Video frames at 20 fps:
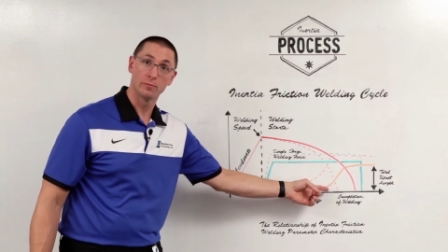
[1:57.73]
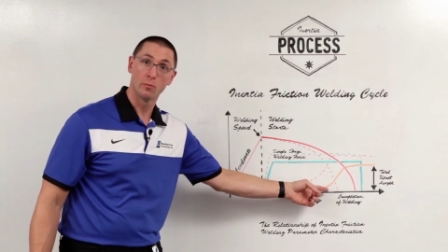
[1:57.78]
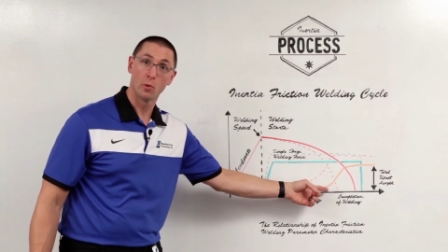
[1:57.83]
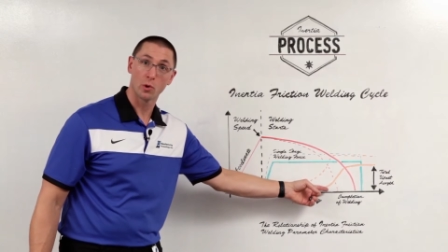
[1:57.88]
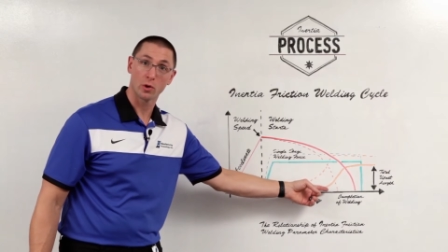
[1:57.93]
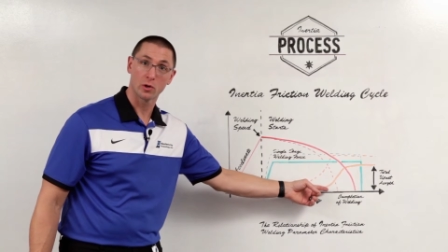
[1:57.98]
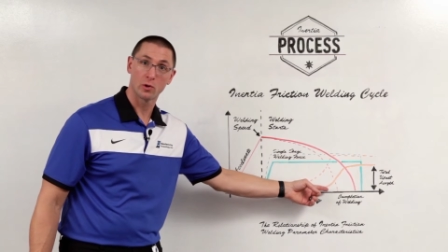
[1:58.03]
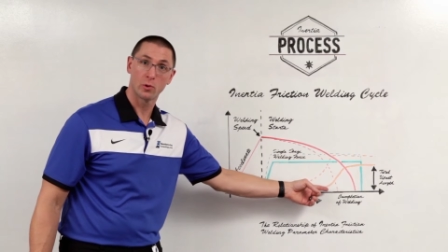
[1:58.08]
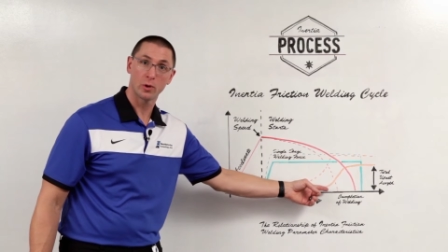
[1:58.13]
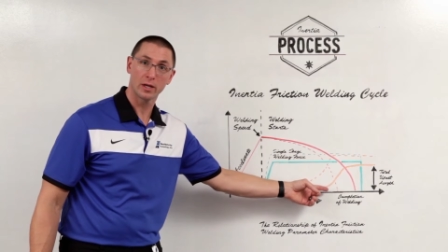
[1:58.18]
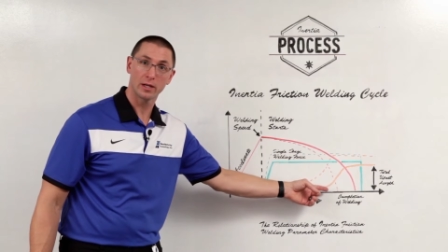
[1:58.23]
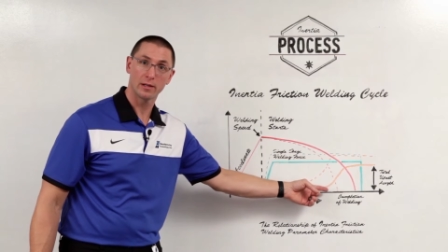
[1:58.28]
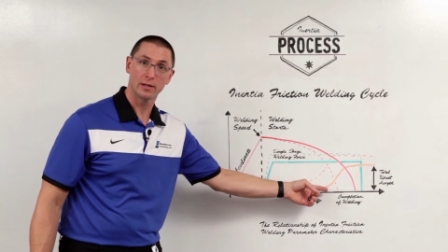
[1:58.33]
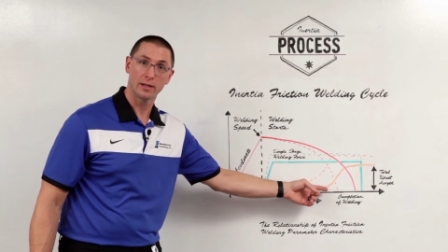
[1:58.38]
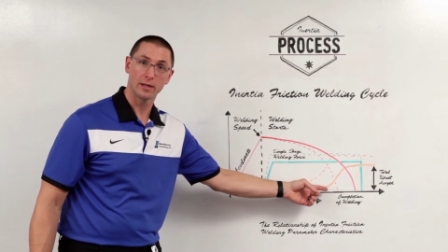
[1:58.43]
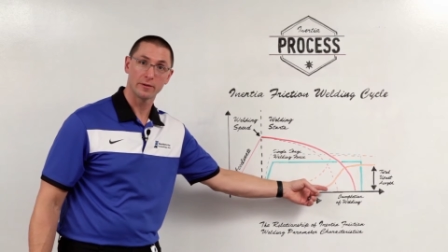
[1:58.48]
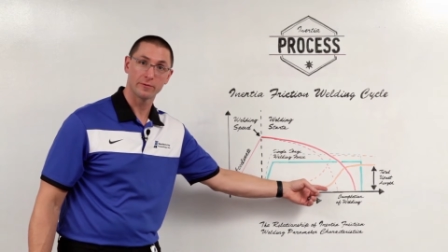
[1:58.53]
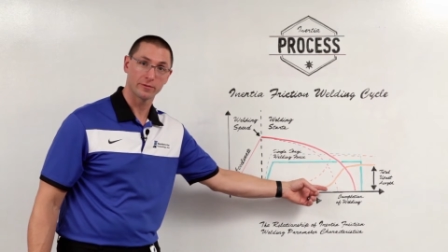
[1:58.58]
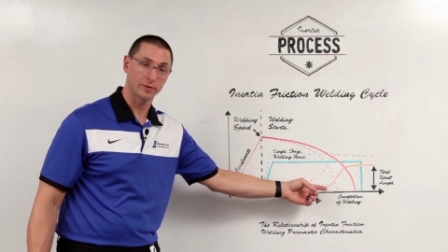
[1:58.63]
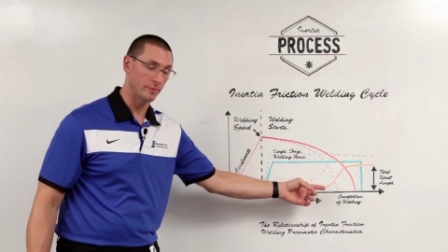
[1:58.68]
more
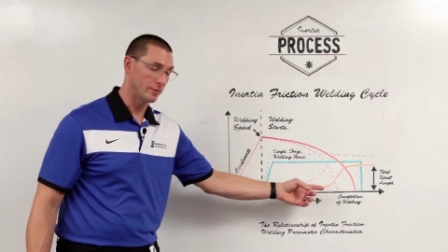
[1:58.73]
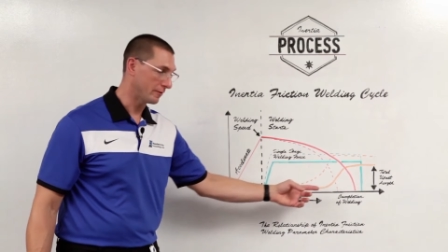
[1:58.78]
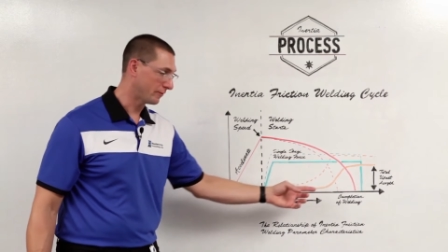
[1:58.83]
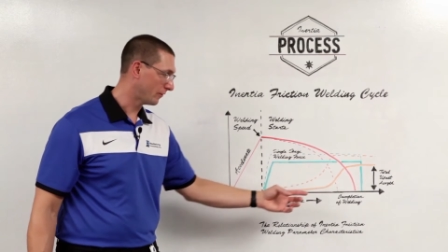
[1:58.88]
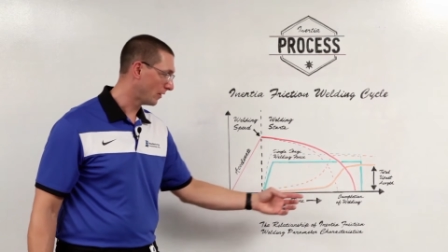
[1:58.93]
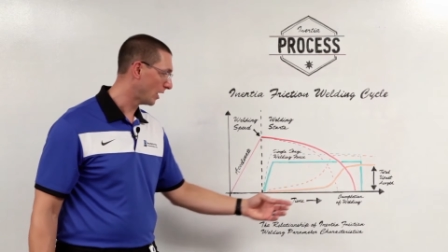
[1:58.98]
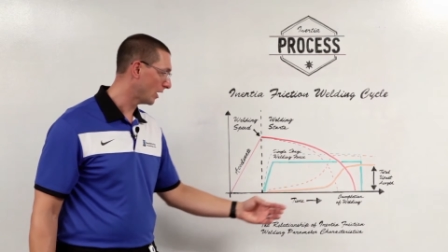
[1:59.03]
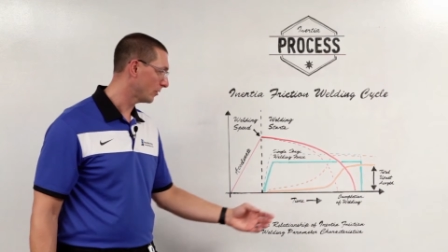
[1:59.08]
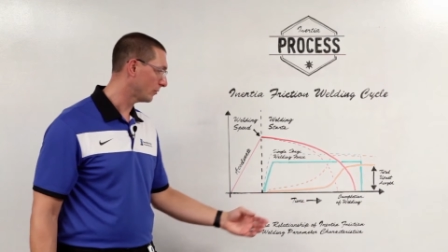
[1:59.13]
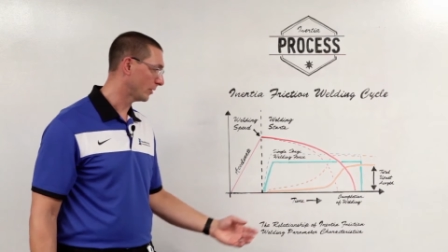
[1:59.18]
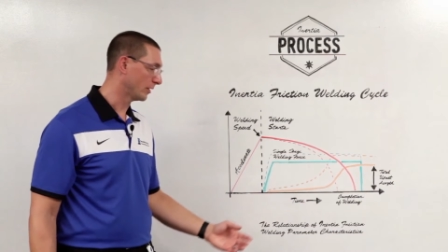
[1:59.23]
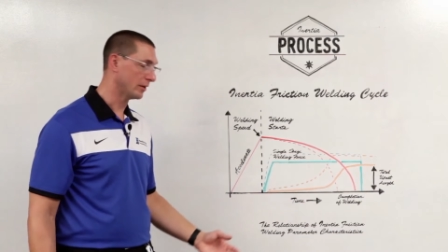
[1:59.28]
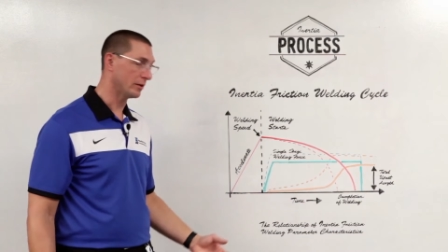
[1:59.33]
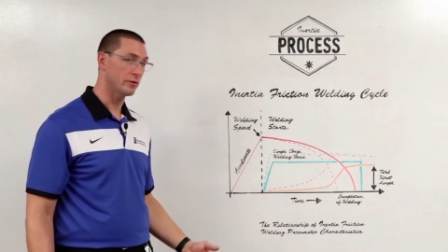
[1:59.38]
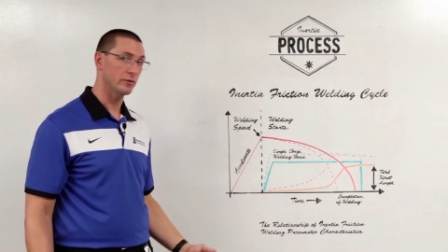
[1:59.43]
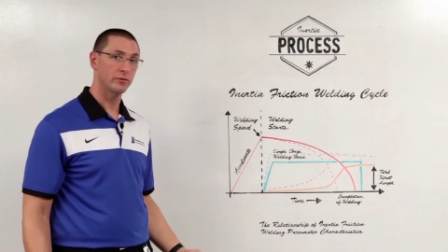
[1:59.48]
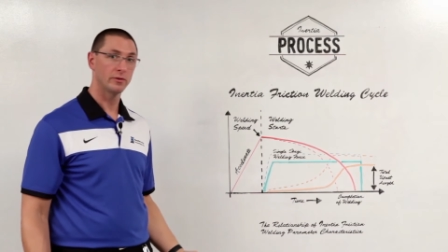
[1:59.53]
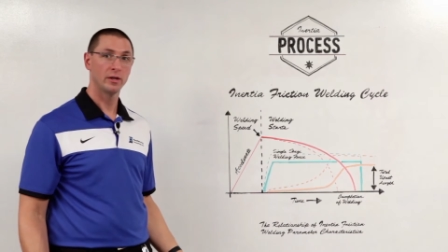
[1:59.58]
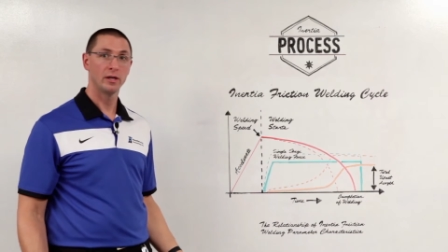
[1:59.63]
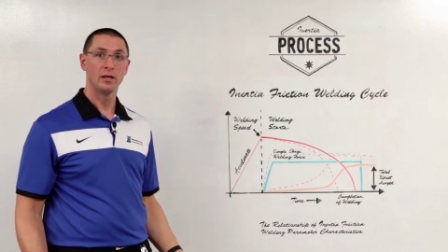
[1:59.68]
quickly from the
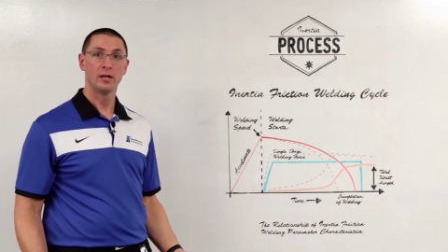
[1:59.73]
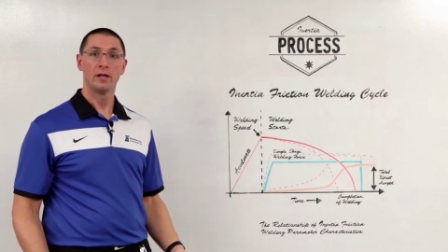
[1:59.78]
flywheels.